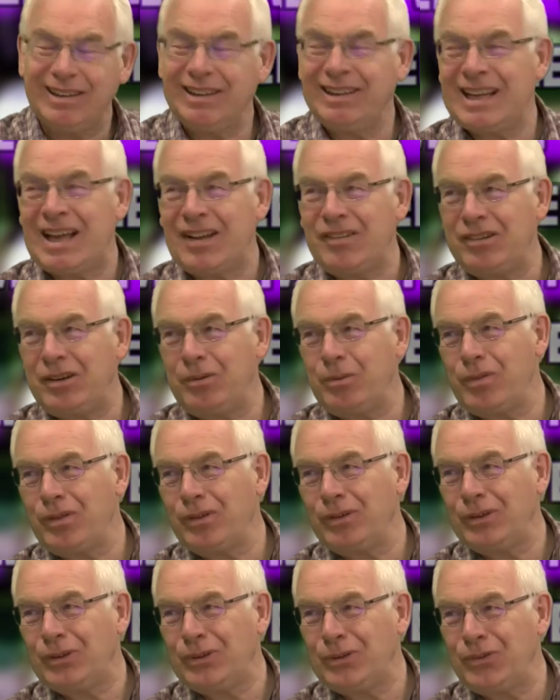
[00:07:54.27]
landed with
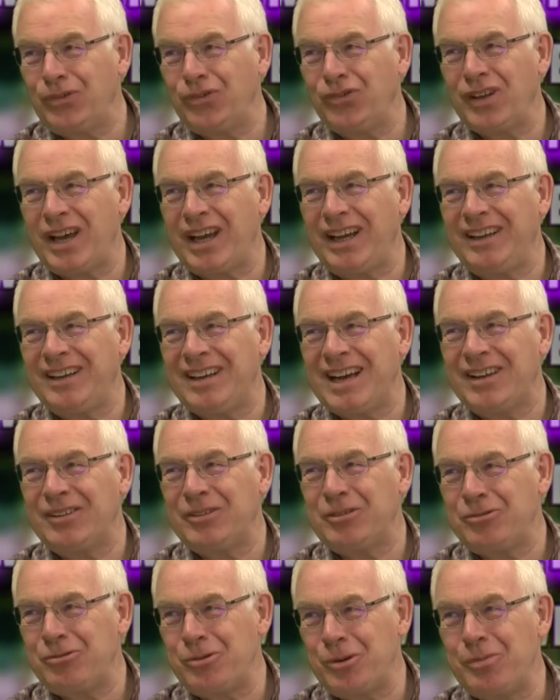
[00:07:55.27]
a load of
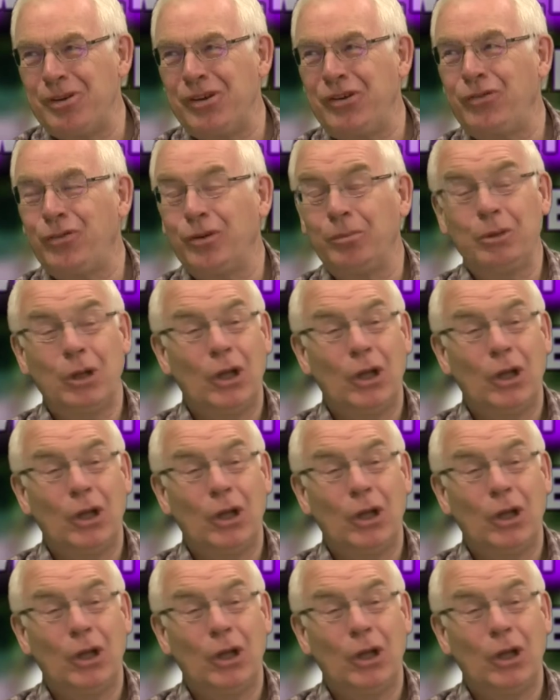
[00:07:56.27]
second-hand rubbish from